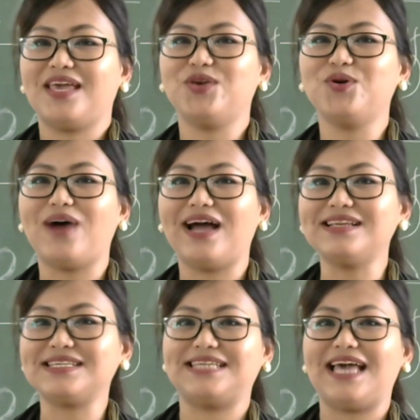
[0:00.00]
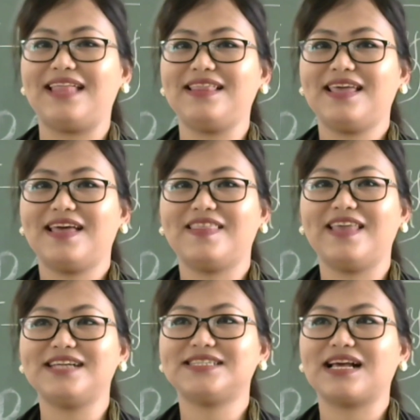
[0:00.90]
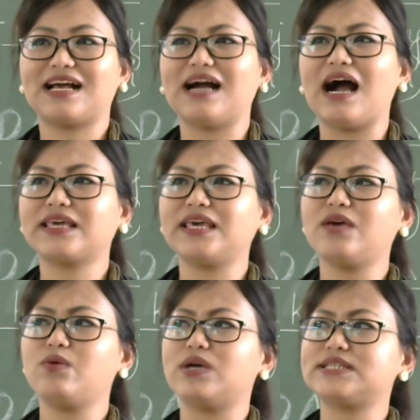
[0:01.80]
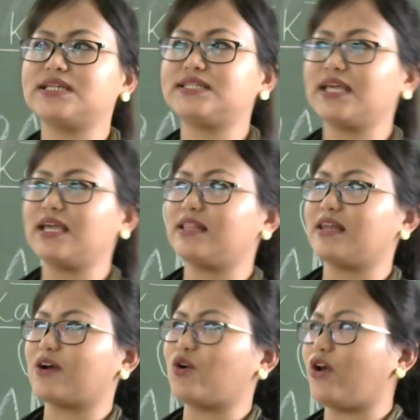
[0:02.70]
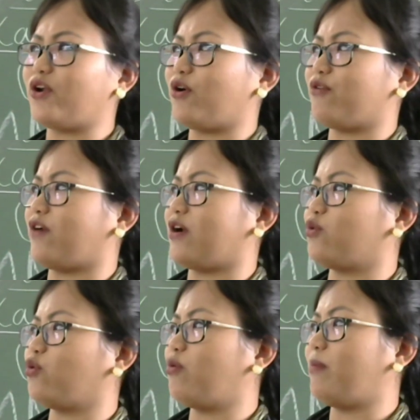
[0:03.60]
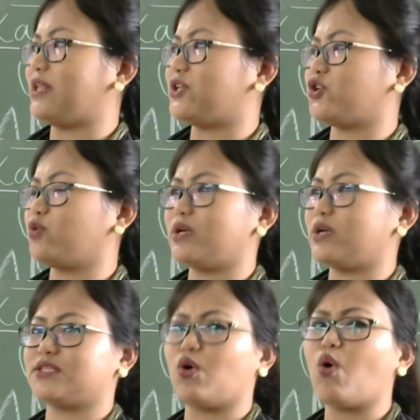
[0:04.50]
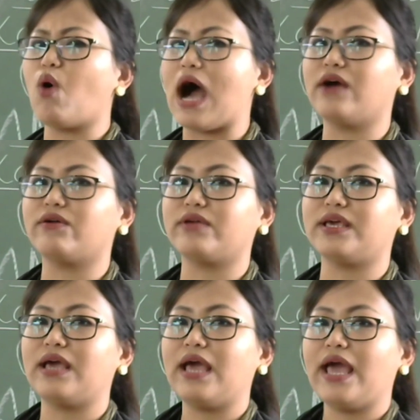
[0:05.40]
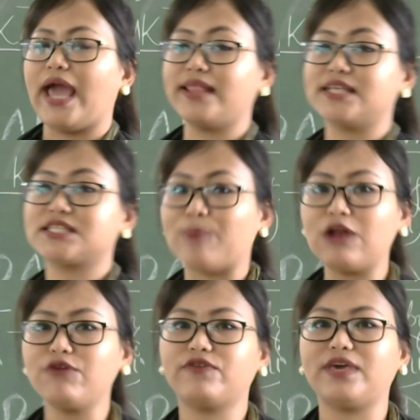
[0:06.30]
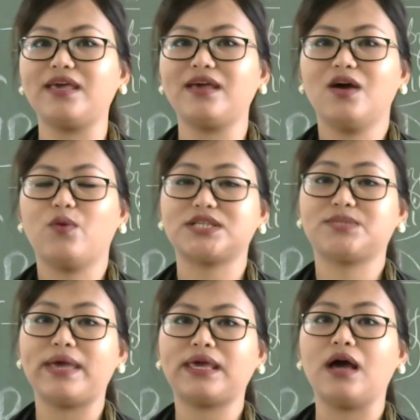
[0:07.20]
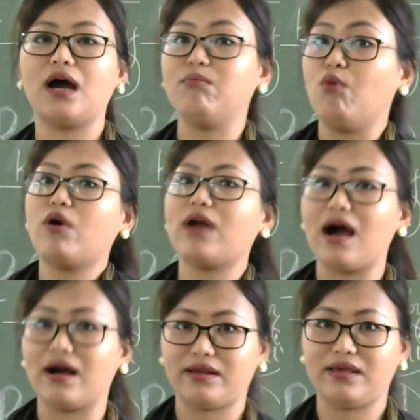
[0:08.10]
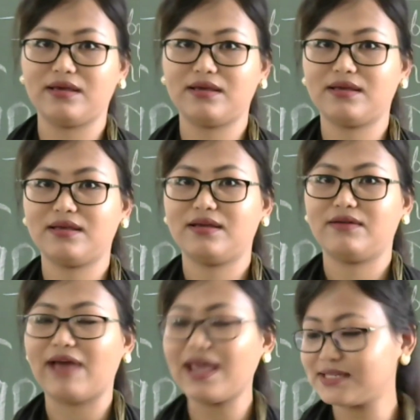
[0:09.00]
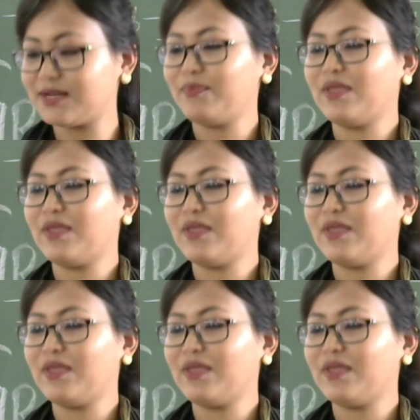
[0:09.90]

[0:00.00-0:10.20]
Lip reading: you understand that Kaki was sitting in the corner of her room and she was so hungry, and the smell of ghee was making her more hungry, right?